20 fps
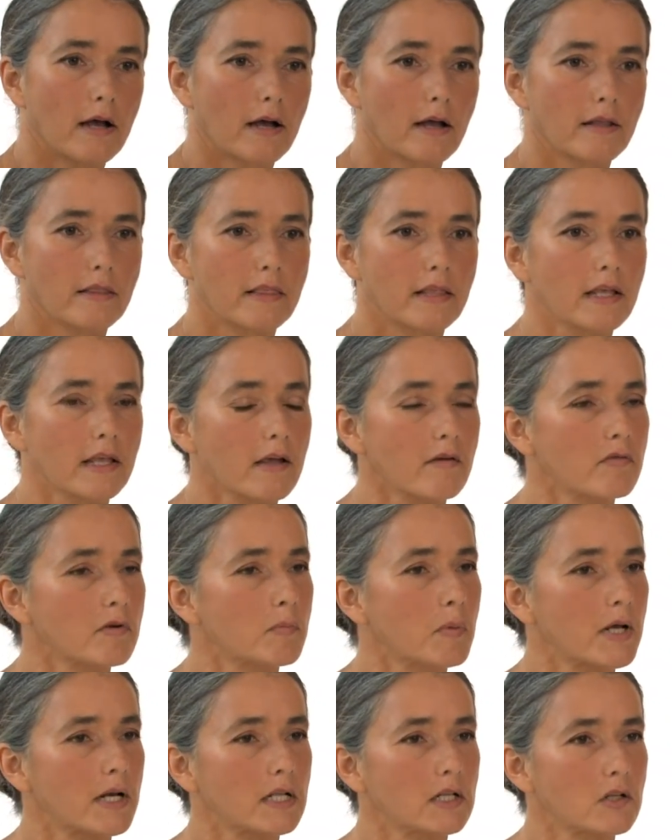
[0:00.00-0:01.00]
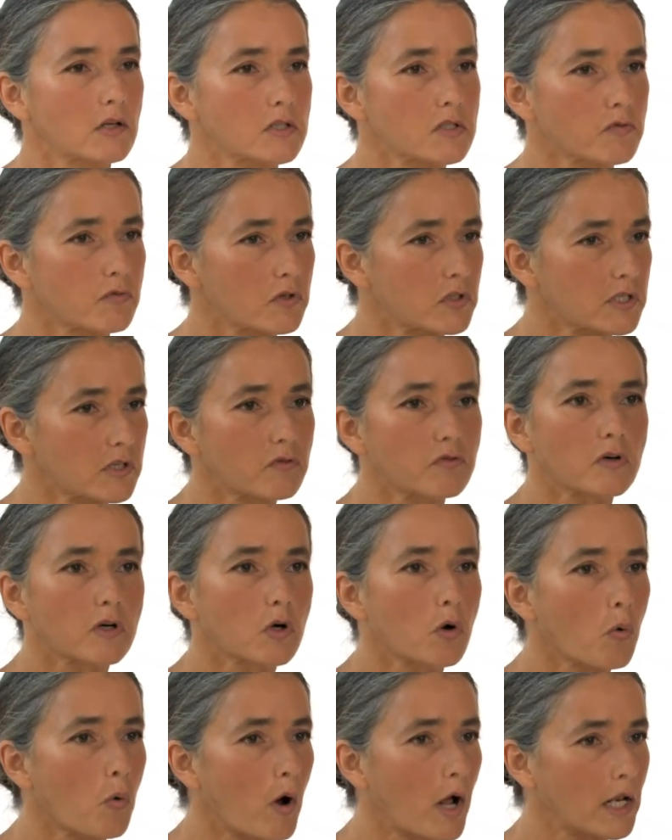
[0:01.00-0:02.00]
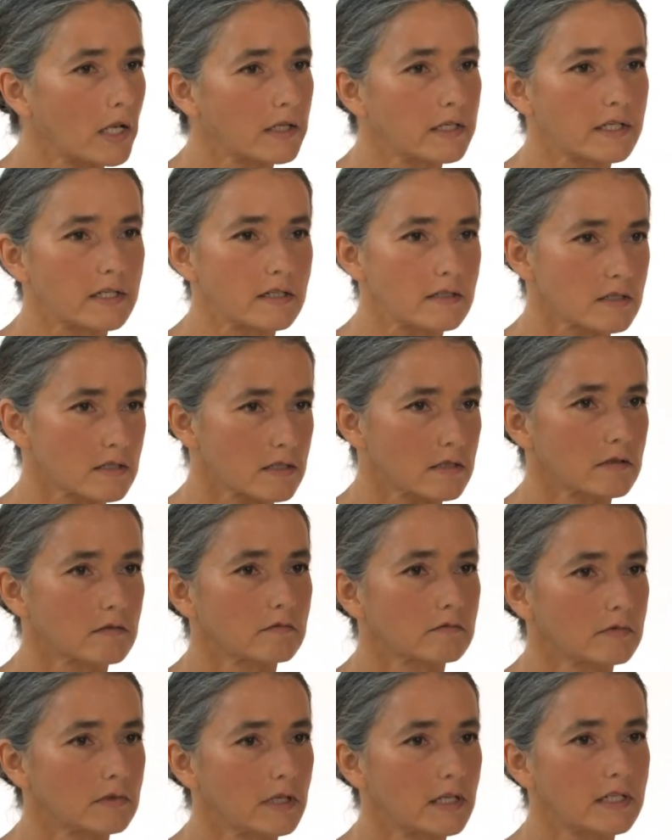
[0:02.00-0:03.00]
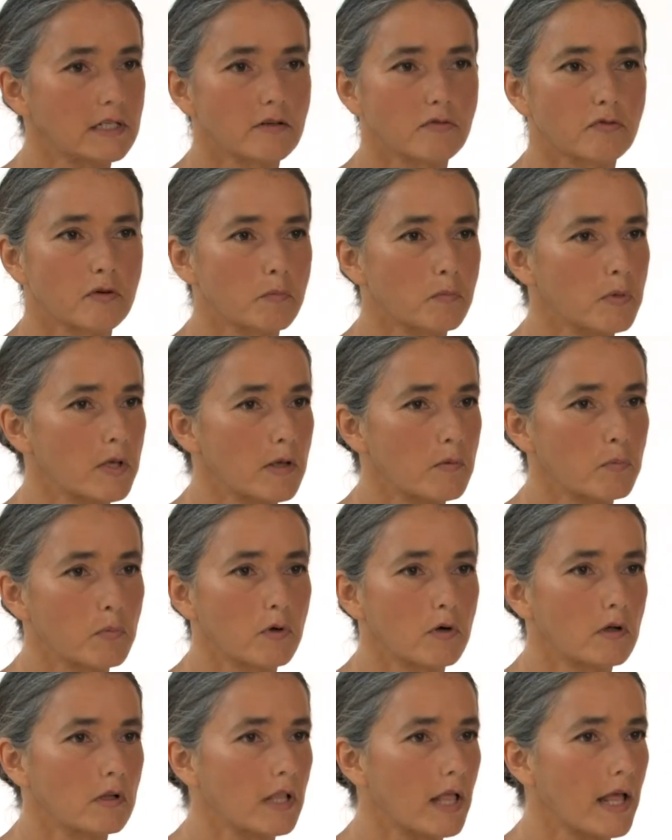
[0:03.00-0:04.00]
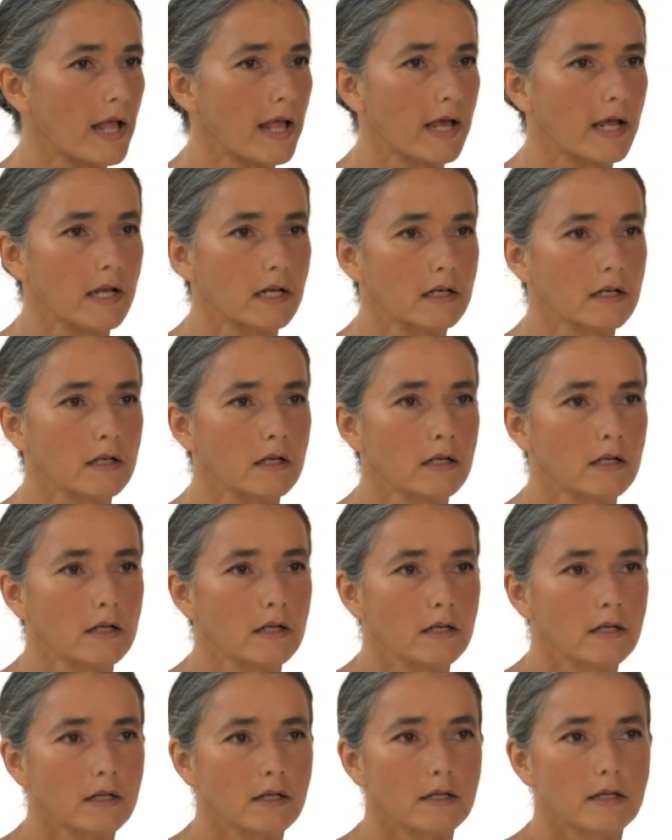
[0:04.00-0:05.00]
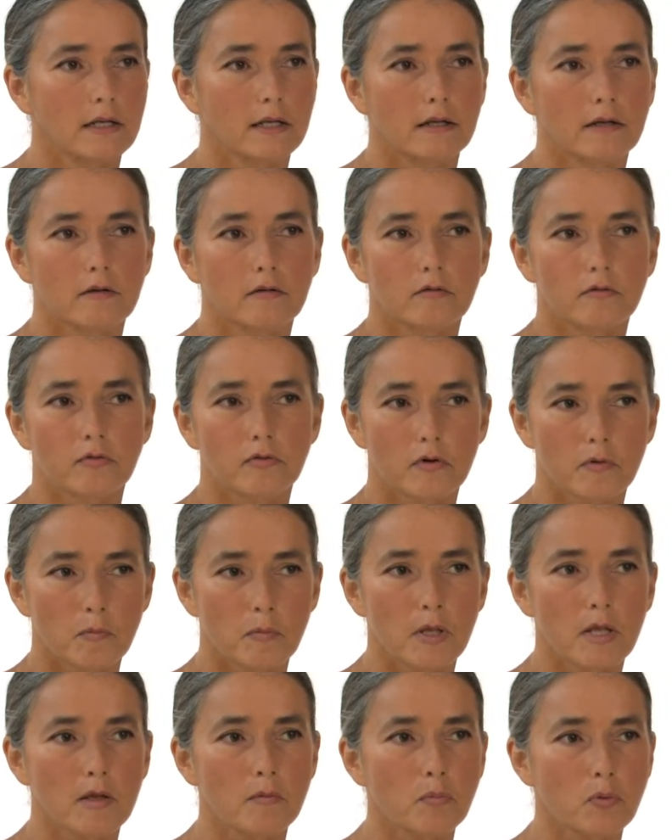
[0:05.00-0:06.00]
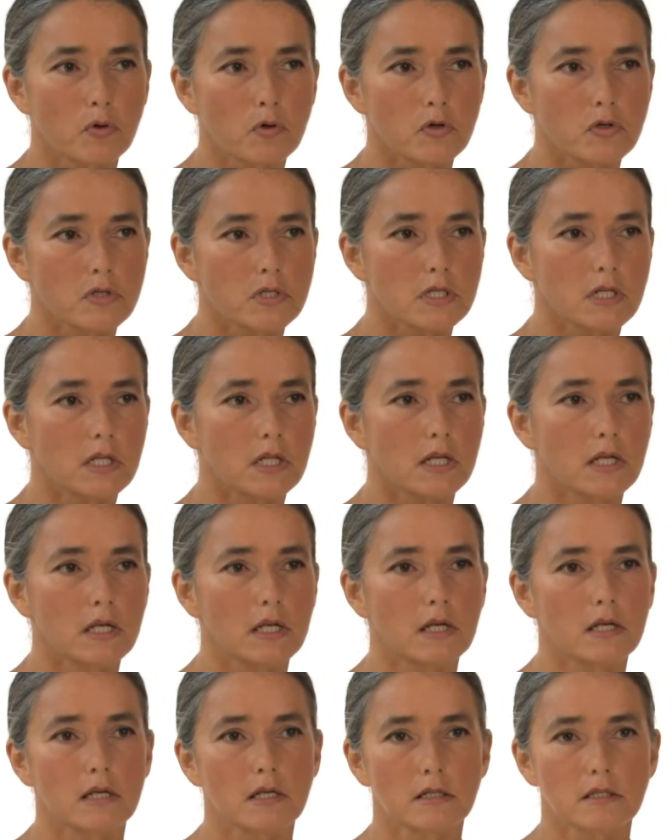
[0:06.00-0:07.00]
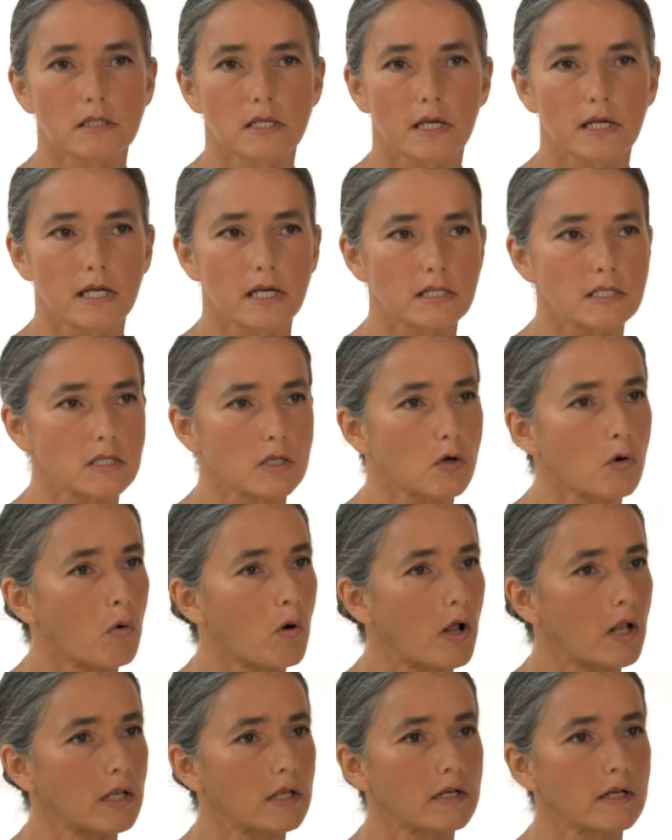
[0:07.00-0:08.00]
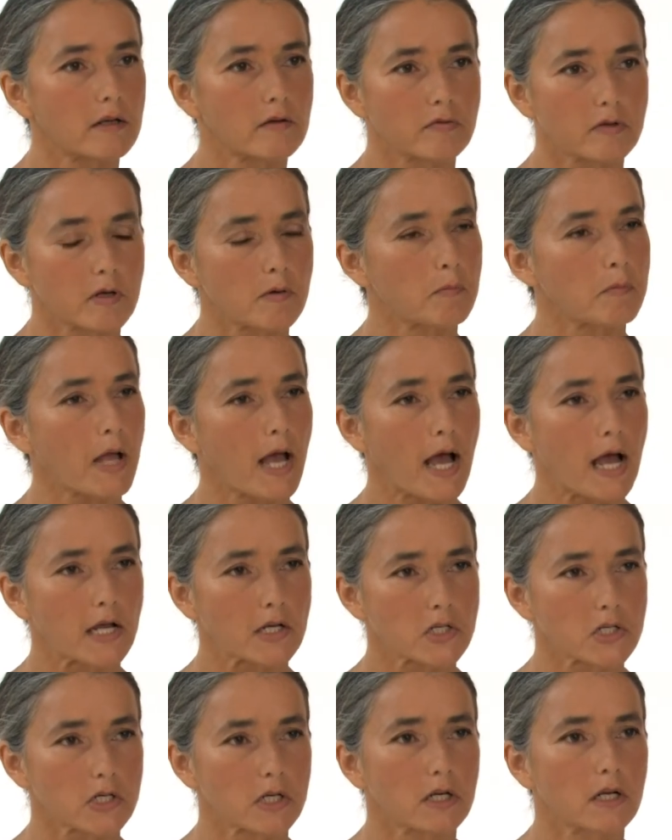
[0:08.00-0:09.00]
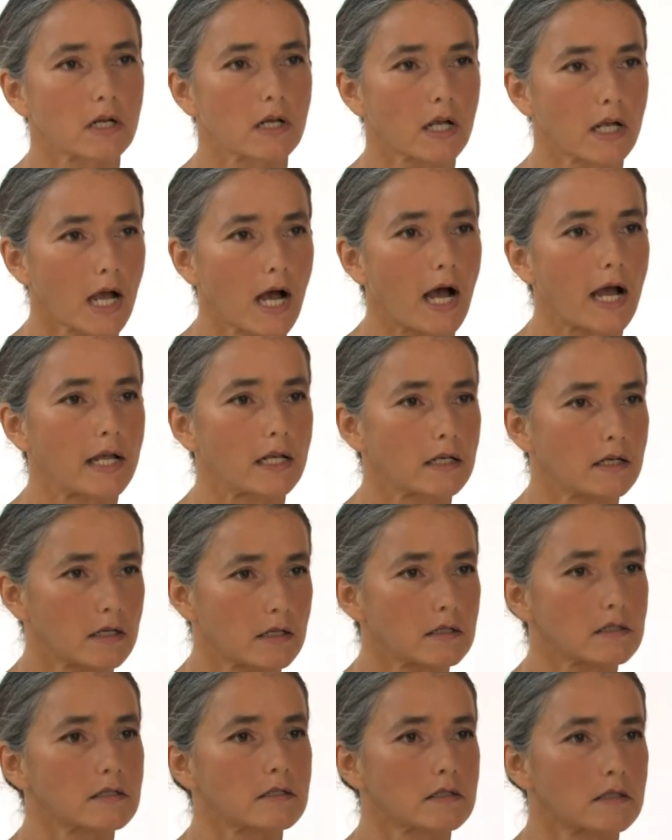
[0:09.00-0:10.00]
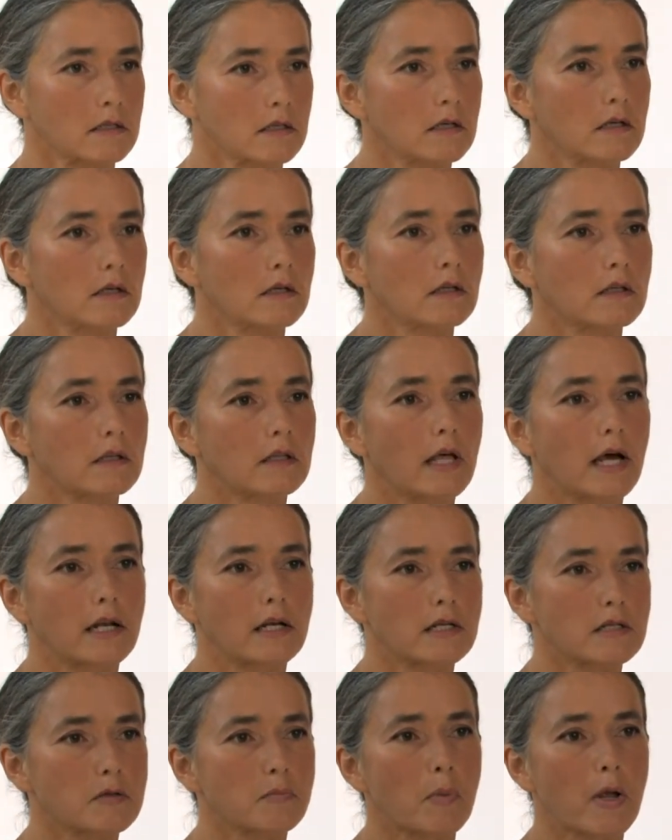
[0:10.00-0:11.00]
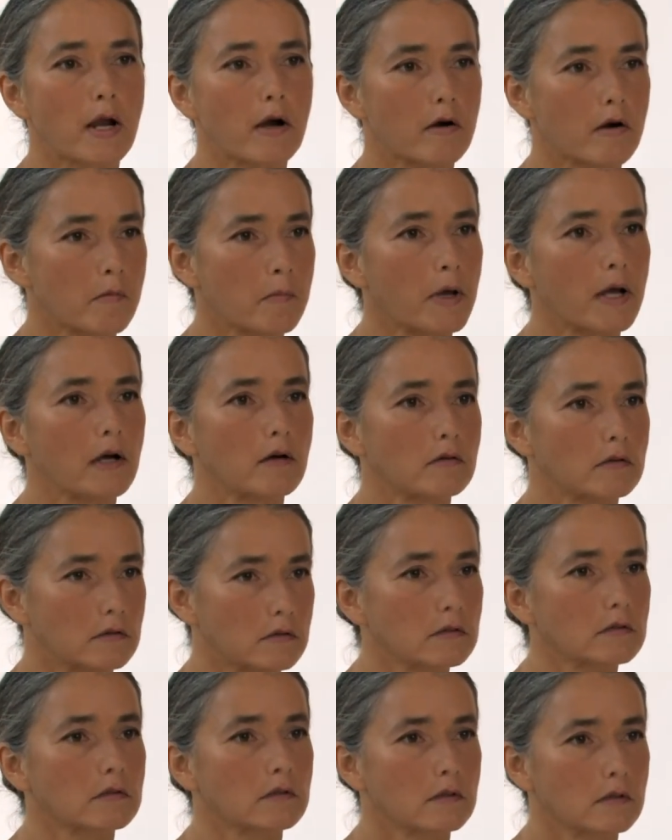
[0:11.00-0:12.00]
I think everybody looks for different qualities in different people, and for me personally, it's, I guess, the quality of compassion and kindness that is paramount.